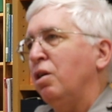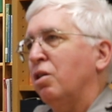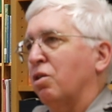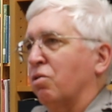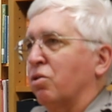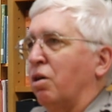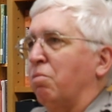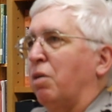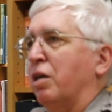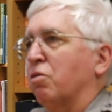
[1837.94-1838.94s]
There's some
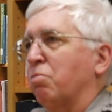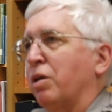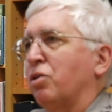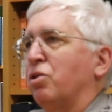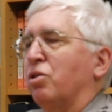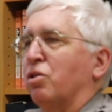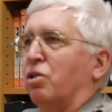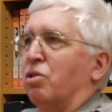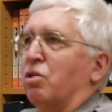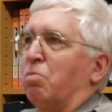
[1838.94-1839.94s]
minor mentions
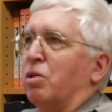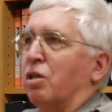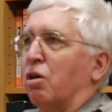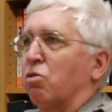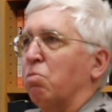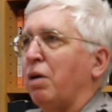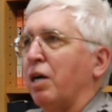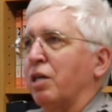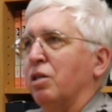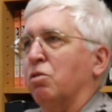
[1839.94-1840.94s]
in some of the other
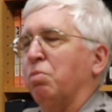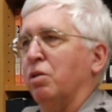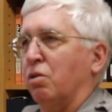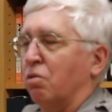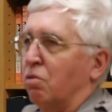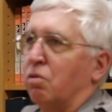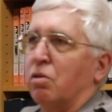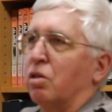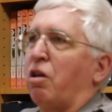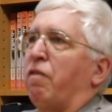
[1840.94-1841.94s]
pockets, but
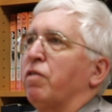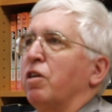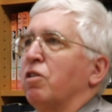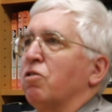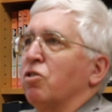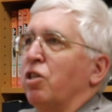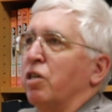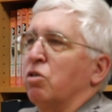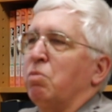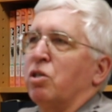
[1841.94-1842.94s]
definitely there's
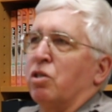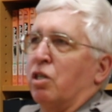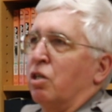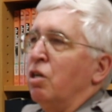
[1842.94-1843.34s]
things missing.